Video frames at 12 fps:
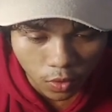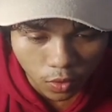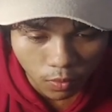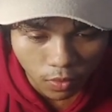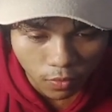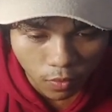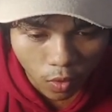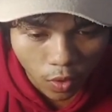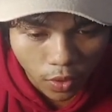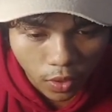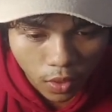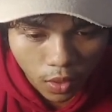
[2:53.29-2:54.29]
So
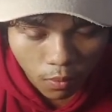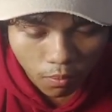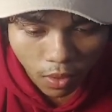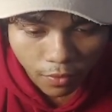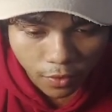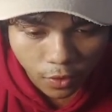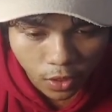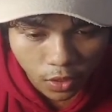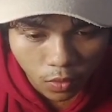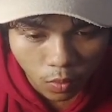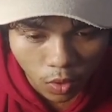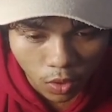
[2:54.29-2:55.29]
before
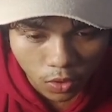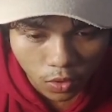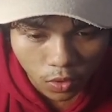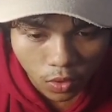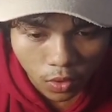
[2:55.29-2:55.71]
BufferedReader works,